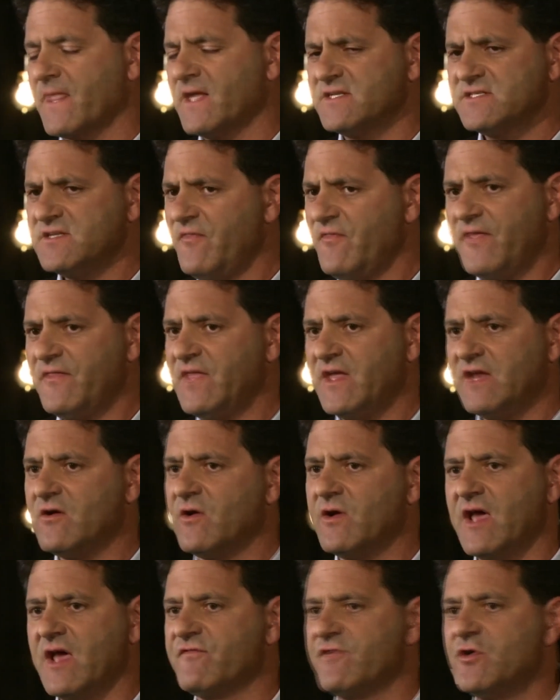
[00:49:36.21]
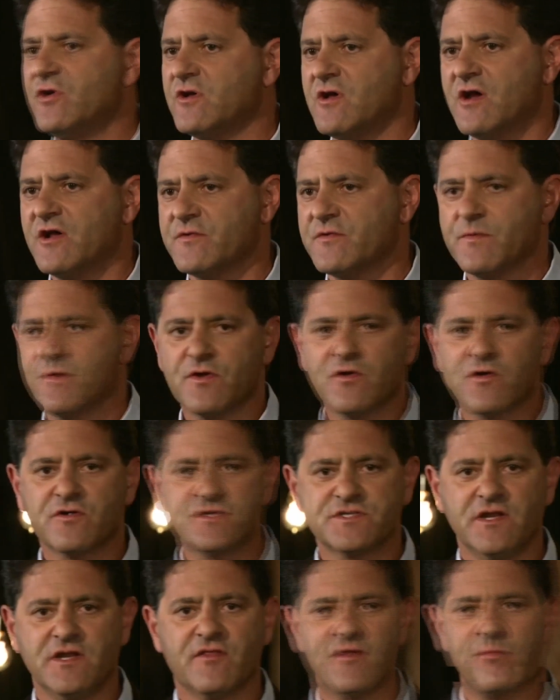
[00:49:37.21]
It's not that they don't have good
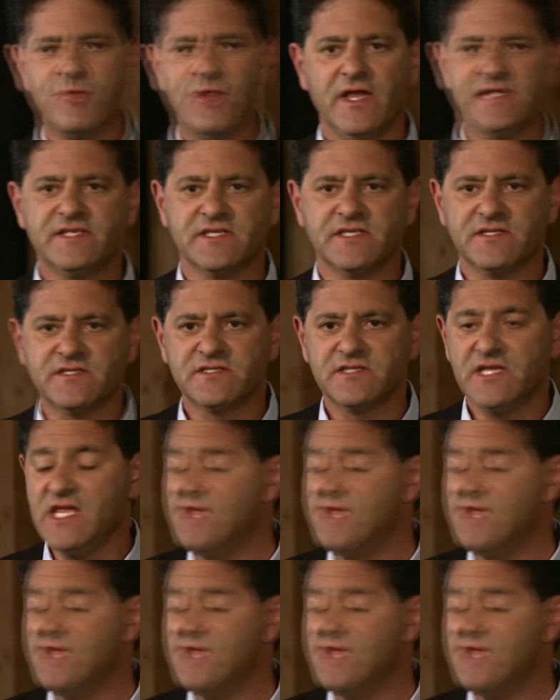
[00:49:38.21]
entrepreneurs in other places,